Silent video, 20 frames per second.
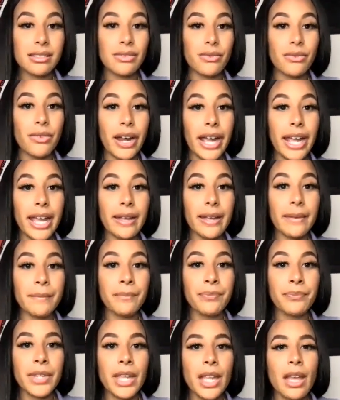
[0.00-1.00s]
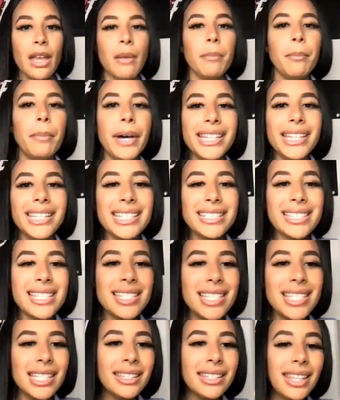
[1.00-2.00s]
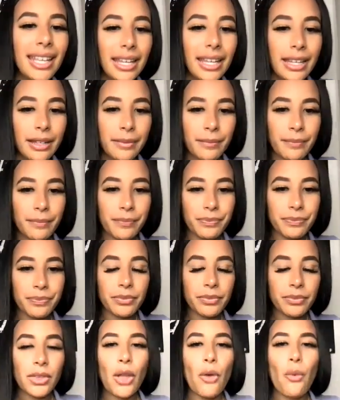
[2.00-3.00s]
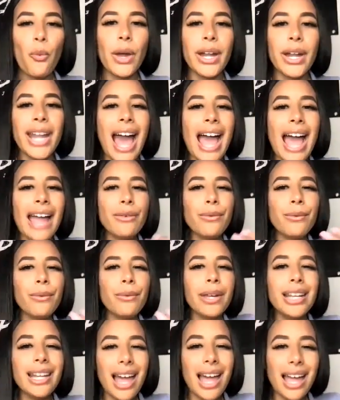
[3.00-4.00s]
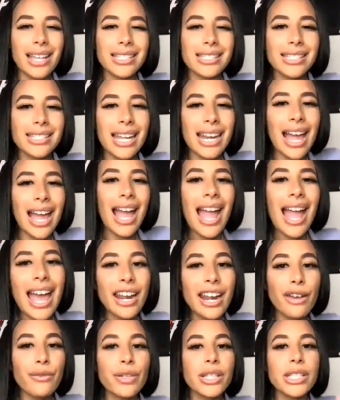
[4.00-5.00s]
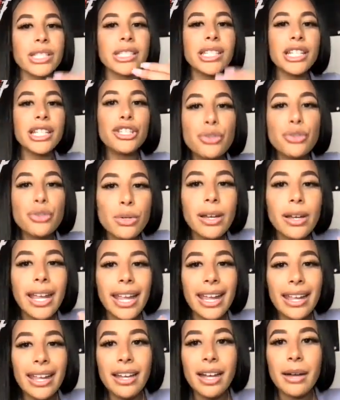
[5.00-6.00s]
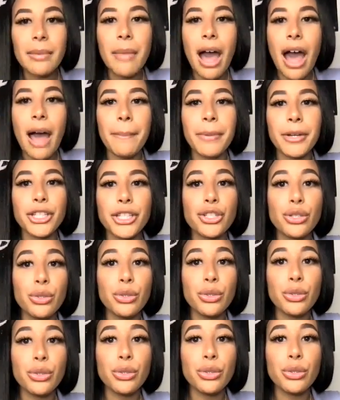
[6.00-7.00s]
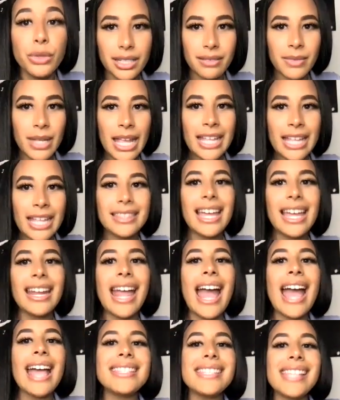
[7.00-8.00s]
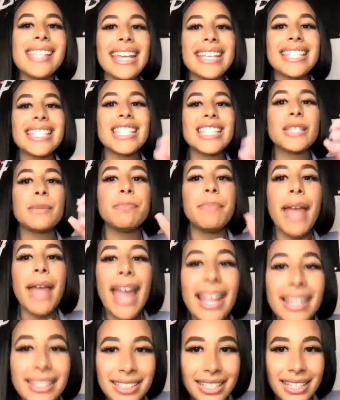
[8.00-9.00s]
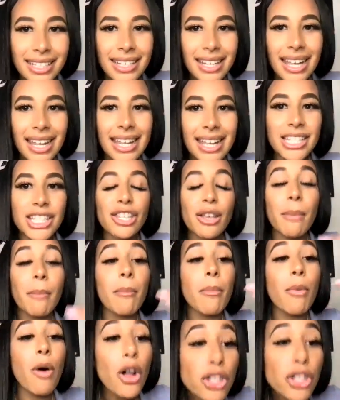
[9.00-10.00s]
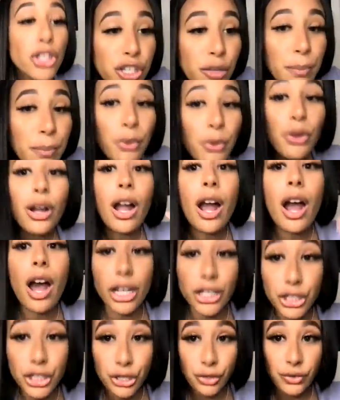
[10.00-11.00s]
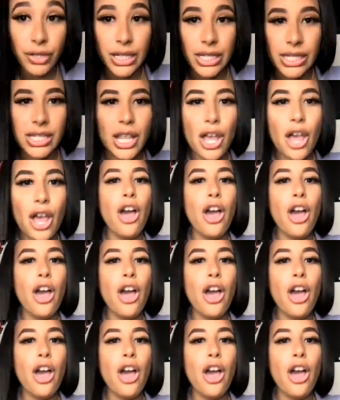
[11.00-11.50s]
right? But this is the thing. When I realized that I had a residual income opportunity that has expanded into multiple countries